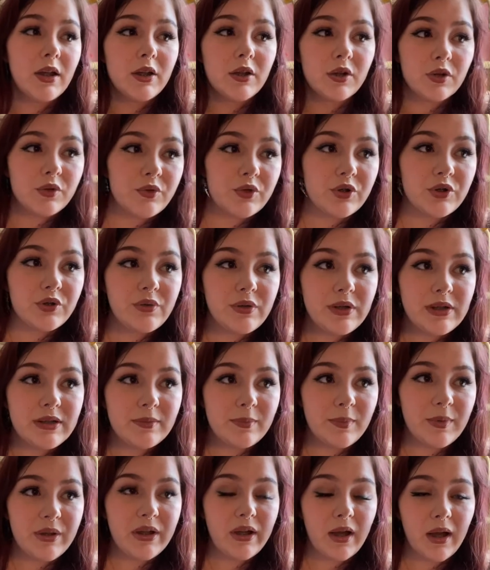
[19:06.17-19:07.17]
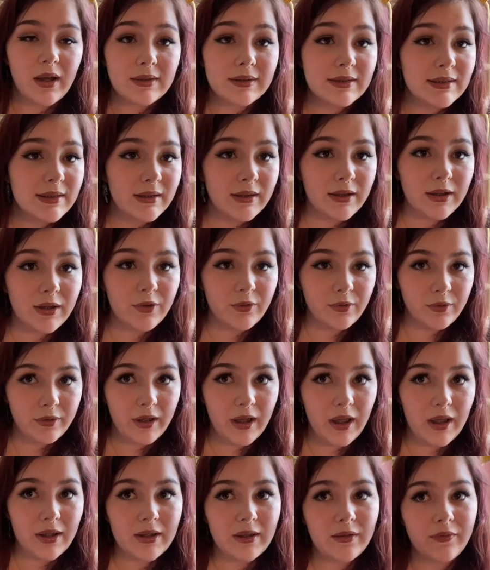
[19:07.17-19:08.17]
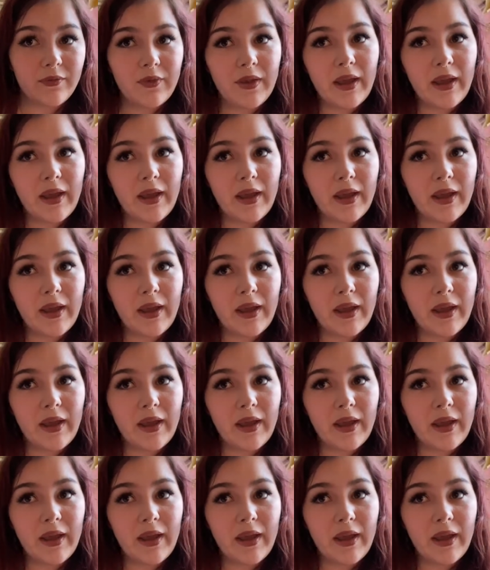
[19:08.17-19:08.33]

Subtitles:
you do need to be constantly creative.